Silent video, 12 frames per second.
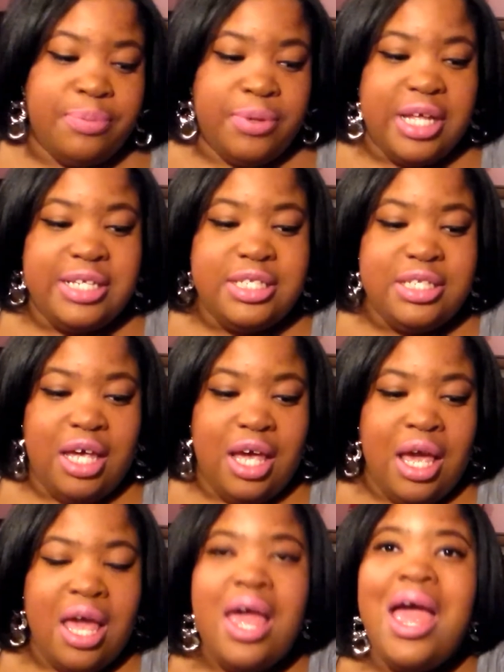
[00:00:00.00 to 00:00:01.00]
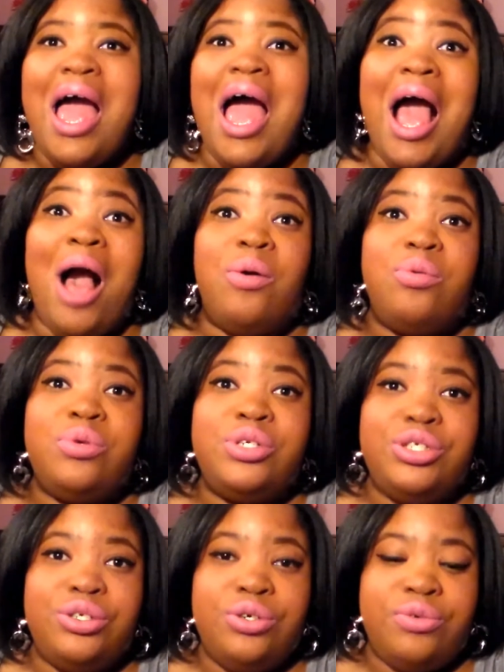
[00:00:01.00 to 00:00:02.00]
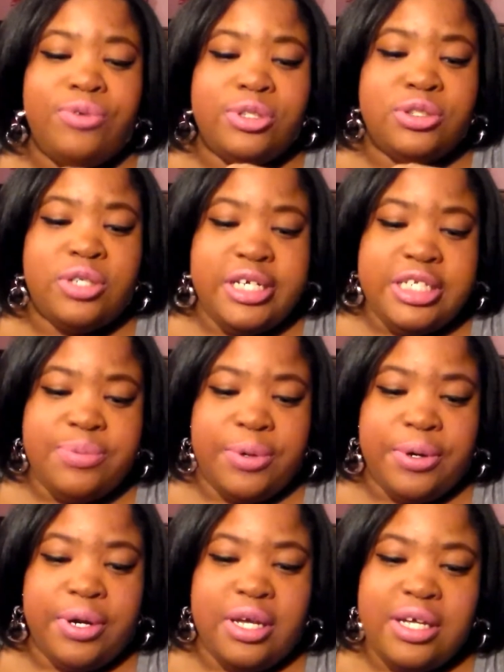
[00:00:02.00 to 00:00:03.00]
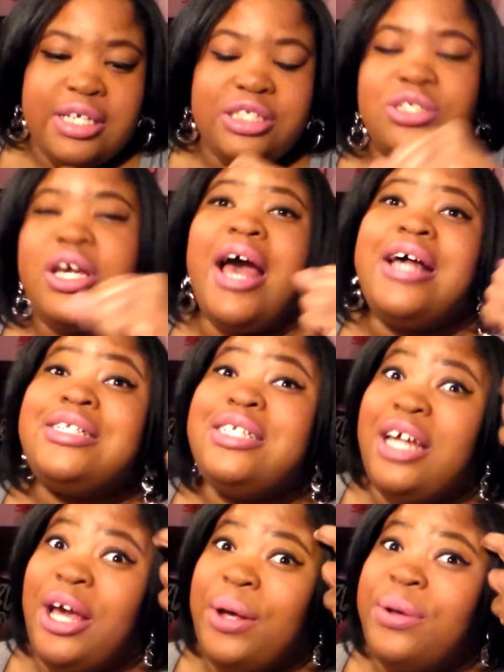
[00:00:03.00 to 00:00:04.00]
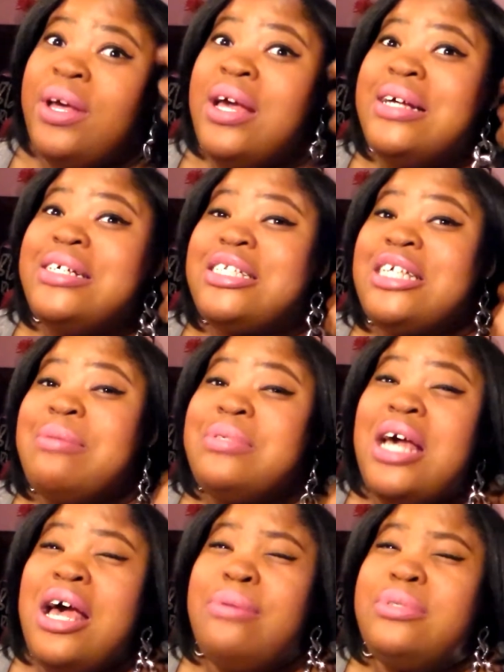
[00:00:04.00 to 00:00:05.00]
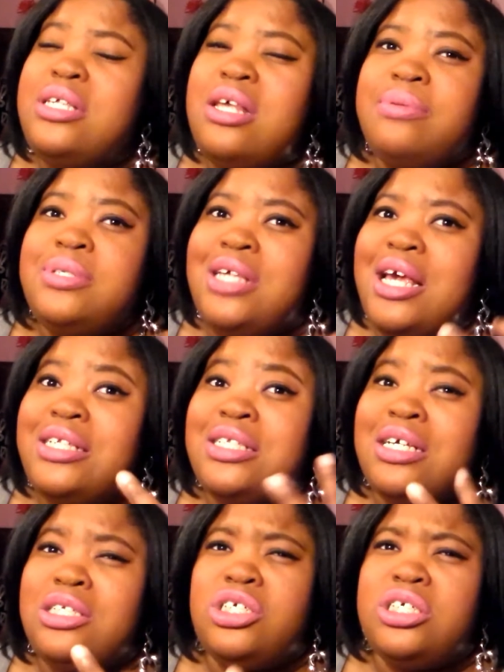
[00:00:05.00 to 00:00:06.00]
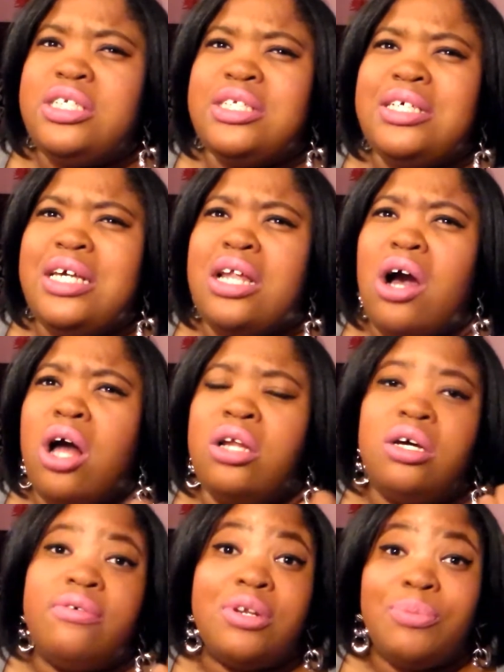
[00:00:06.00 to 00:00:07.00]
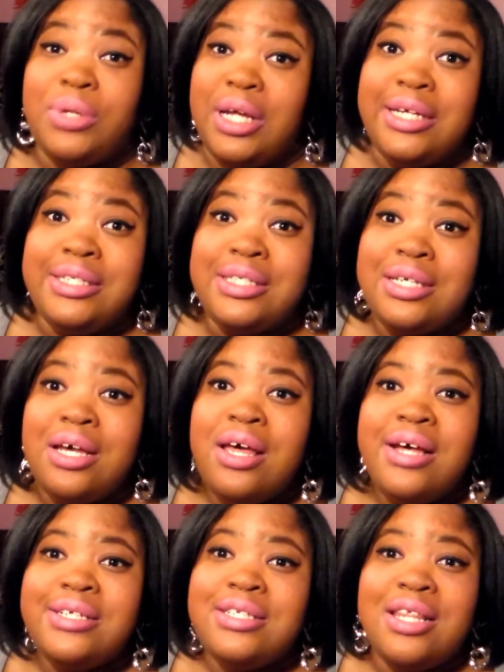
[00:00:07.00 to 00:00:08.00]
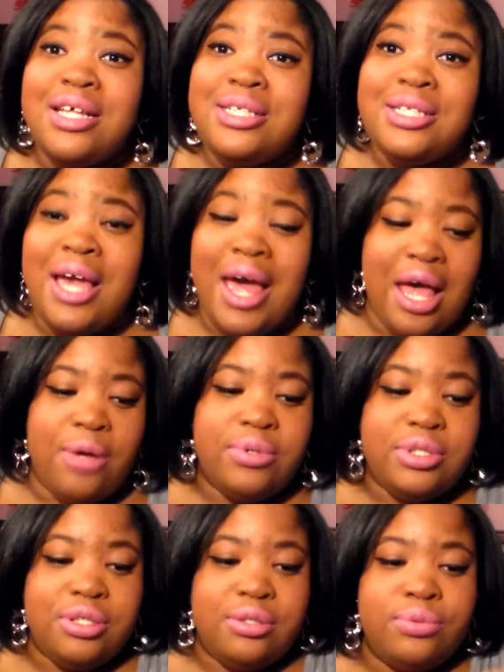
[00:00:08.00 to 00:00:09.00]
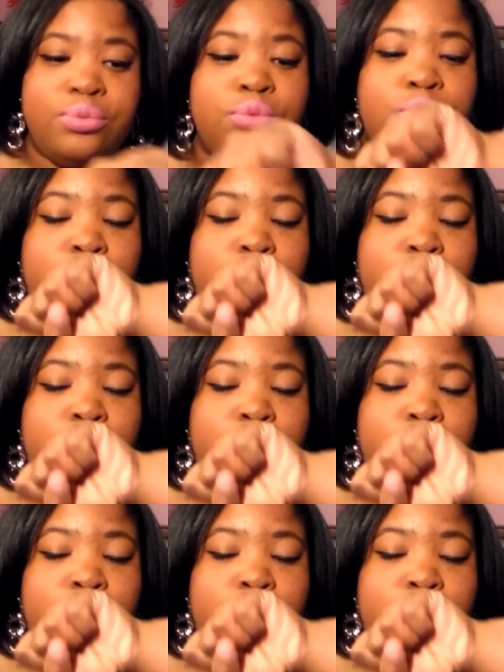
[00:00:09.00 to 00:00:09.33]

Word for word: But let's see how it would do for transferring because you guys know sometimes lipsticks can just get all over the place. So let's see how it would do.